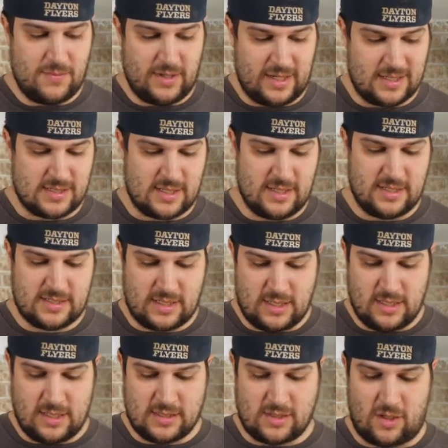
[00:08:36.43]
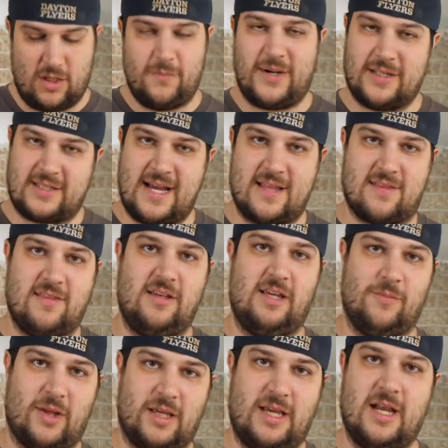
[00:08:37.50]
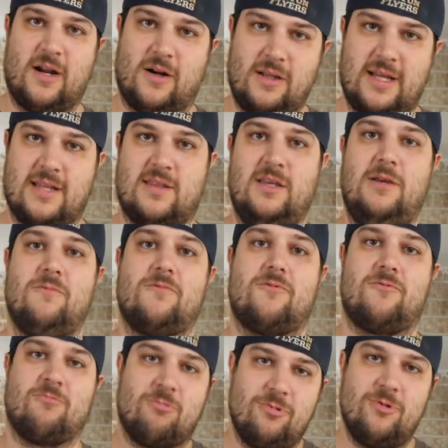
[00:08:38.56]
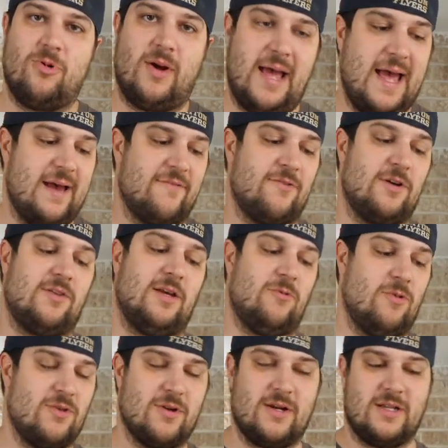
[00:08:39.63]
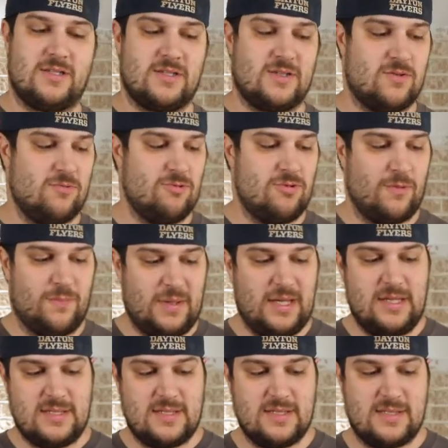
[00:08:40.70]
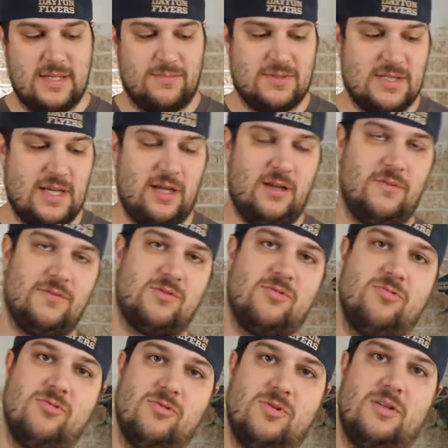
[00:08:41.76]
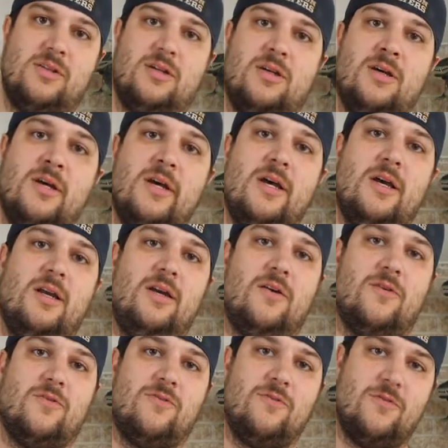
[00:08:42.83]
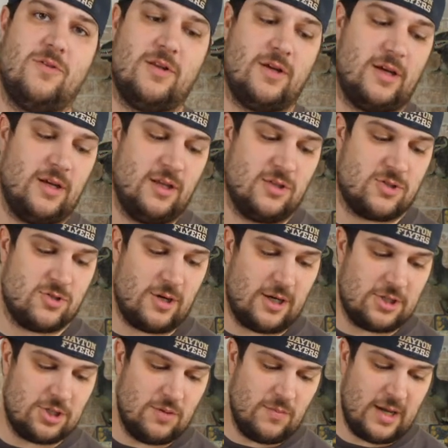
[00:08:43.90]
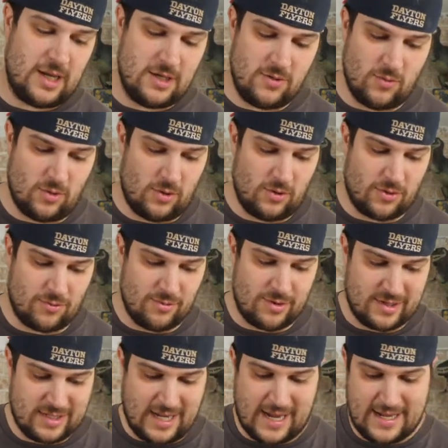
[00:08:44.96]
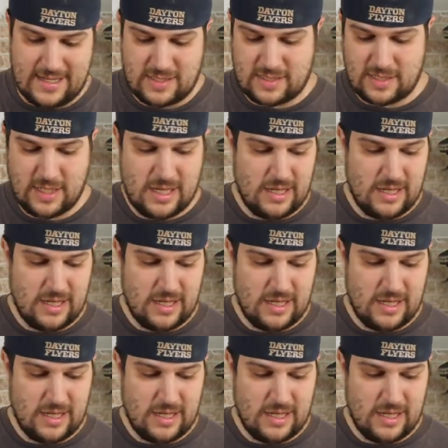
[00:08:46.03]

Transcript: Like I said, it's all about that theme, like carrying that theme through everything, whether it's through the pieces themselves, through the instruction manual, through the dice.